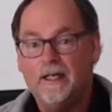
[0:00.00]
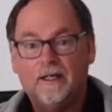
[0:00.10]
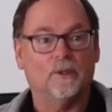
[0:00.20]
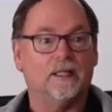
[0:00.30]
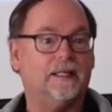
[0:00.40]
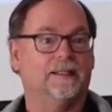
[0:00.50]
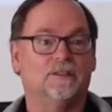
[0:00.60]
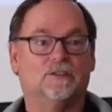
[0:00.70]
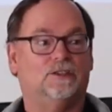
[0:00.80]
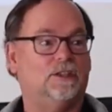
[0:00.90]
really
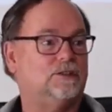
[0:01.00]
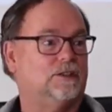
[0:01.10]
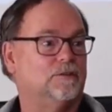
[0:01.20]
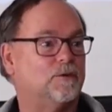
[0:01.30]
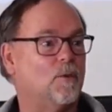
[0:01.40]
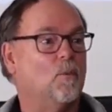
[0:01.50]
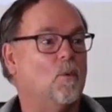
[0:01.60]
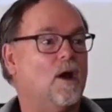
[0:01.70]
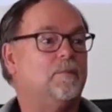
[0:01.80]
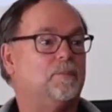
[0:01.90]
consistent from
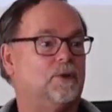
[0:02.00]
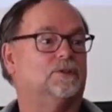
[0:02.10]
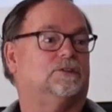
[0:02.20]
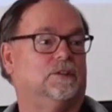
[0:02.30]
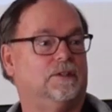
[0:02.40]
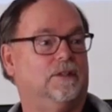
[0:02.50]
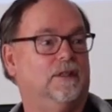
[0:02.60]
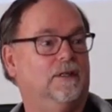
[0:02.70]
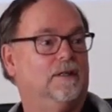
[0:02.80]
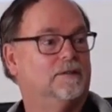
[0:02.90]
one person
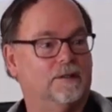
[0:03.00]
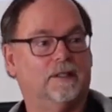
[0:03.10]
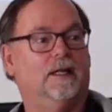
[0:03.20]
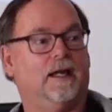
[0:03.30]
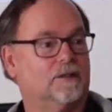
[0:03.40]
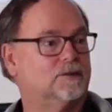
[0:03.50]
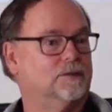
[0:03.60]
to the next.